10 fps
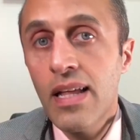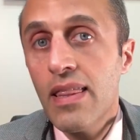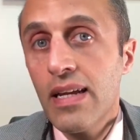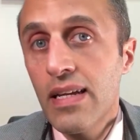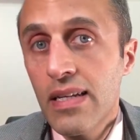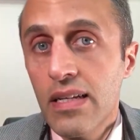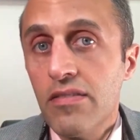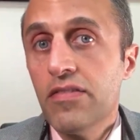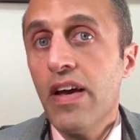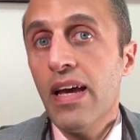that can
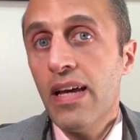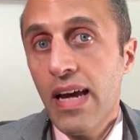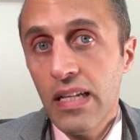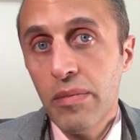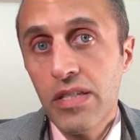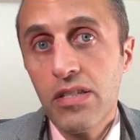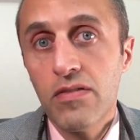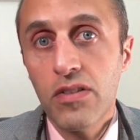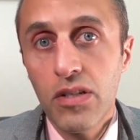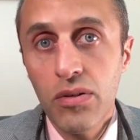convey elements
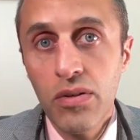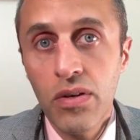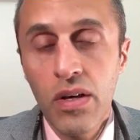of youth,